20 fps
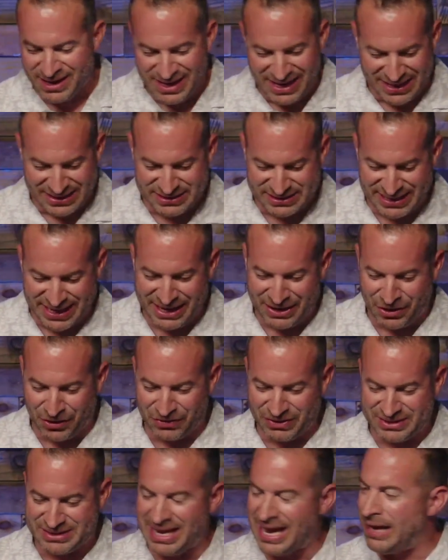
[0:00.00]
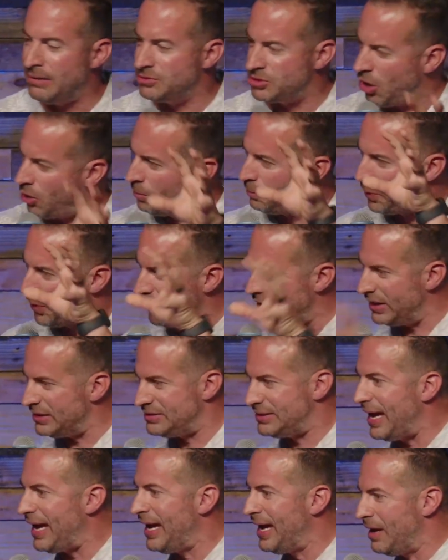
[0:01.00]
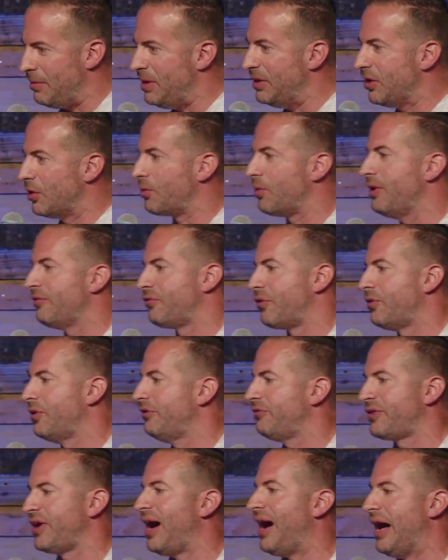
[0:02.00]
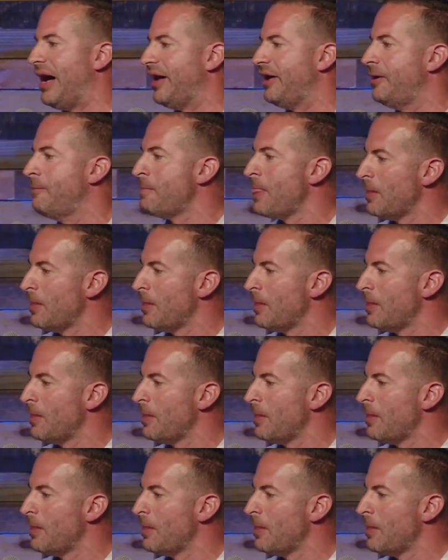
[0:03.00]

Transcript: I say it all the time don't put a dam in the river of God.